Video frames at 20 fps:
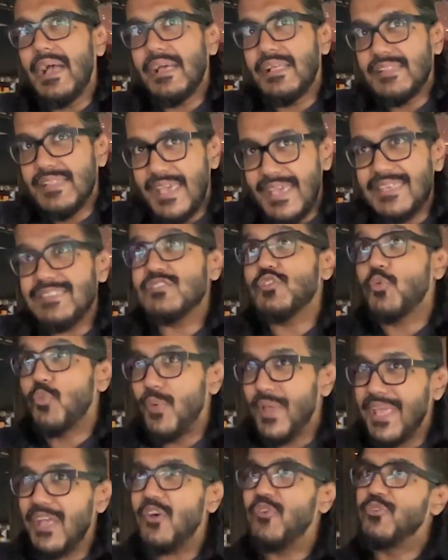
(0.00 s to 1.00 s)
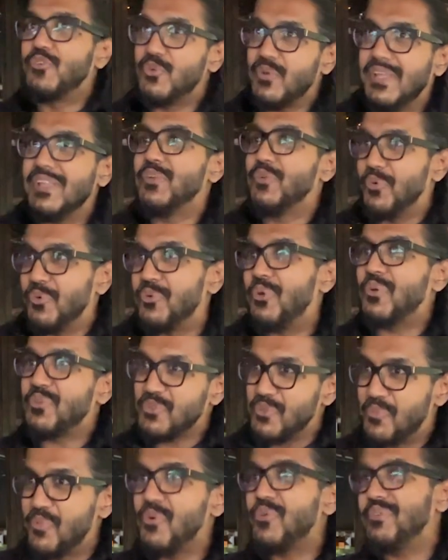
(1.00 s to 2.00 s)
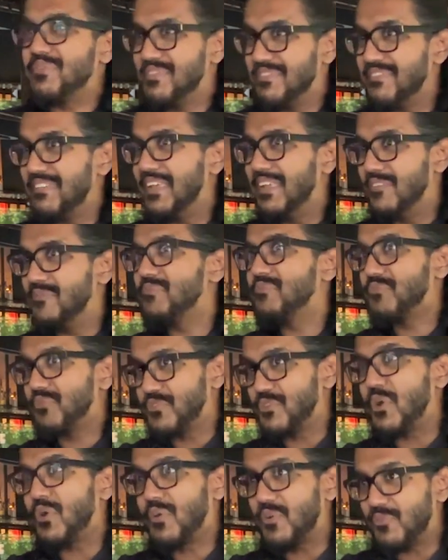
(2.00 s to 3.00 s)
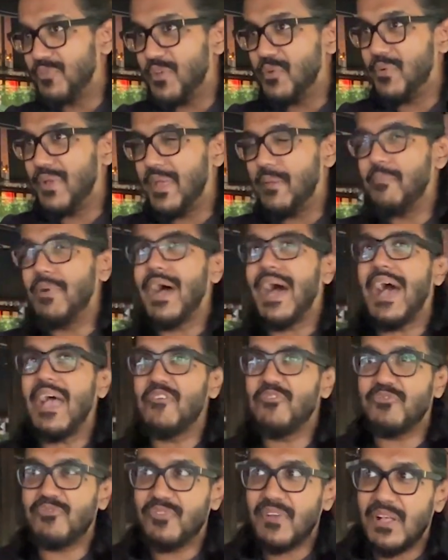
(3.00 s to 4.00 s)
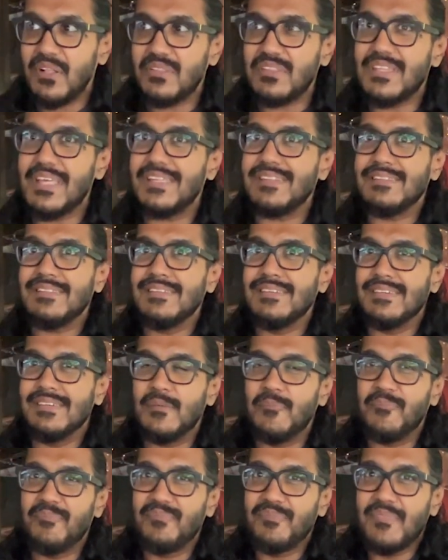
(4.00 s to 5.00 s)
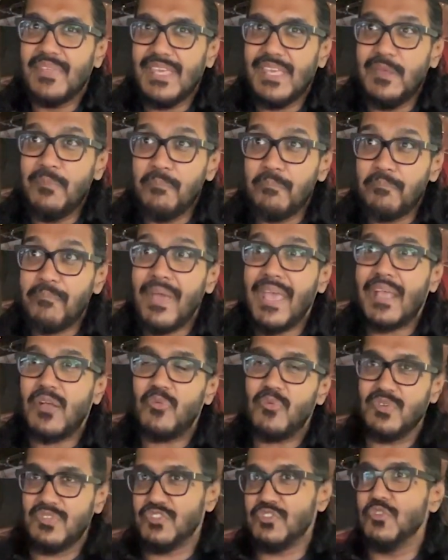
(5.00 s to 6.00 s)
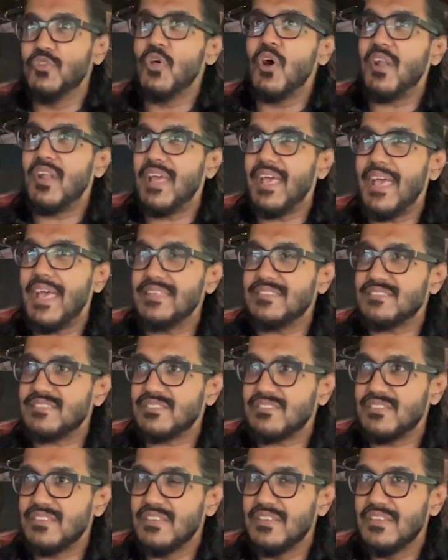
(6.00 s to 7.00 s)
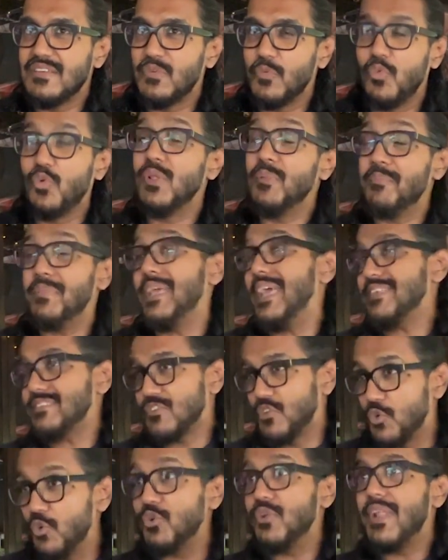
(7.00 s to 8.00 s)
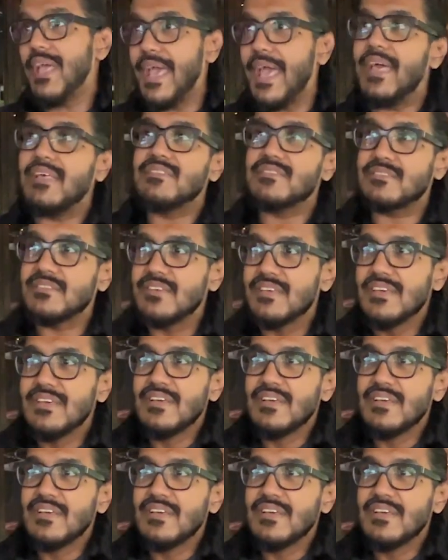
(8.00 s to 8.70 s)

There is a way of doing Don't Rock the Boat in photography way, but I felt that the impact was not as wouldn't be as good as